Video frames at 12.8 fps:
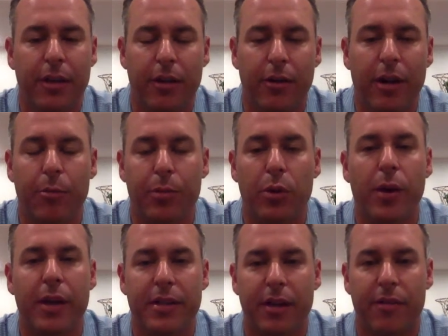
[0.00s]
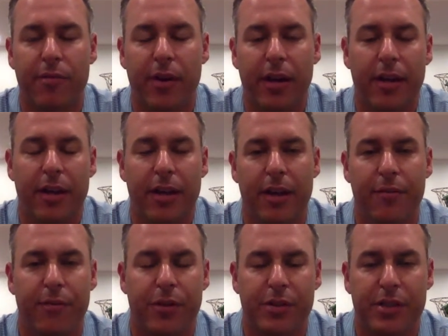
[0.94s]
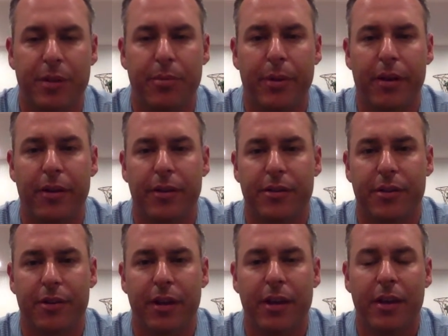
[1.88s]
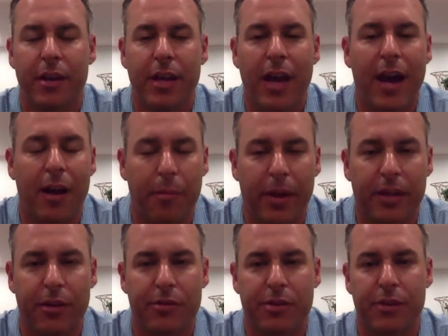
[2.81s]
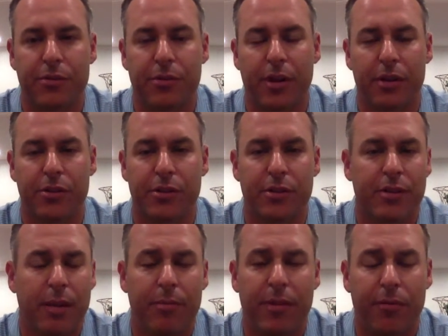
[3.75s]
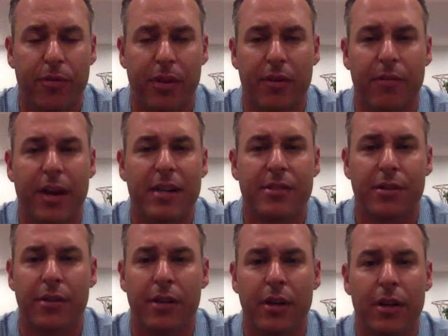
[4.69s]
help you identify, if you're a CPA or attorney, how to make those introductions. Same thing for the advisor.